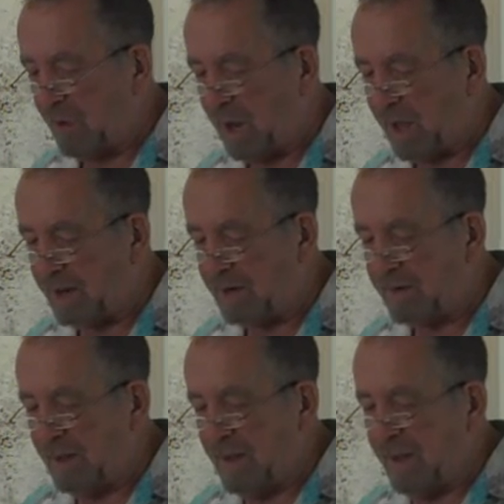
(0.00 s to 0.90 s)

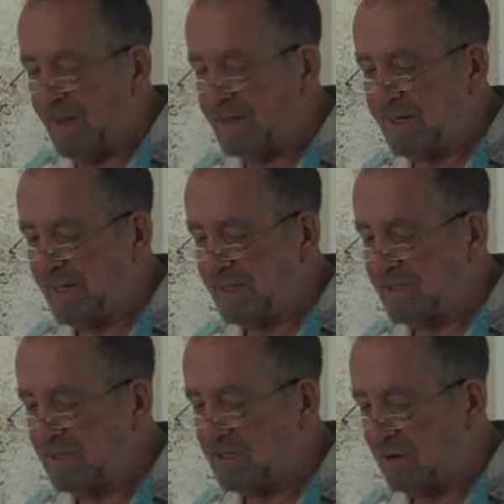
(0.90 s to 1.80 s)
subtracted till my
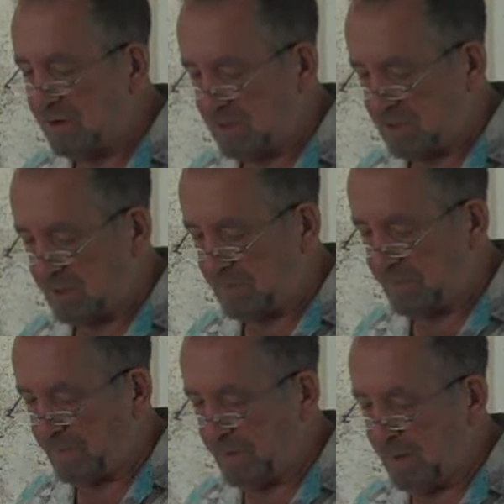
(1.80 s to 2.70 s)
fingers dropped
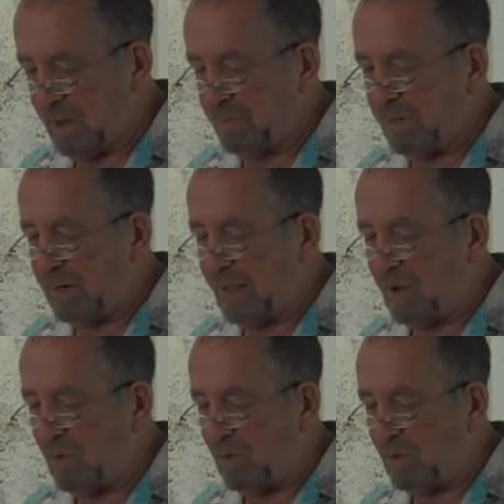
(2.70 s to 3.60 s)
into
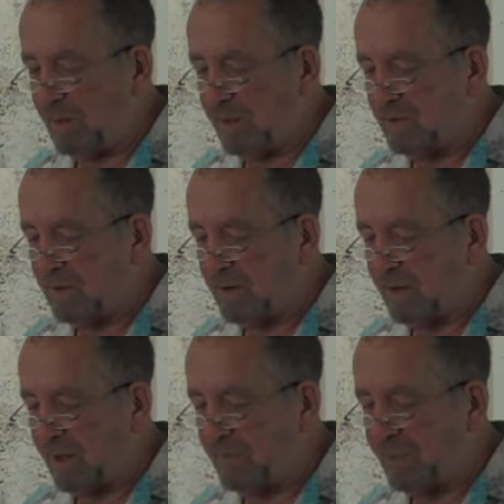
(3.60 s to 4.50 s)
Van Diemen's
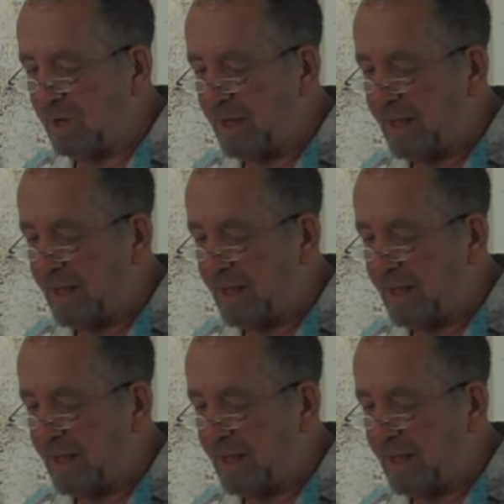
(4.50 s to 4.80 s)
land.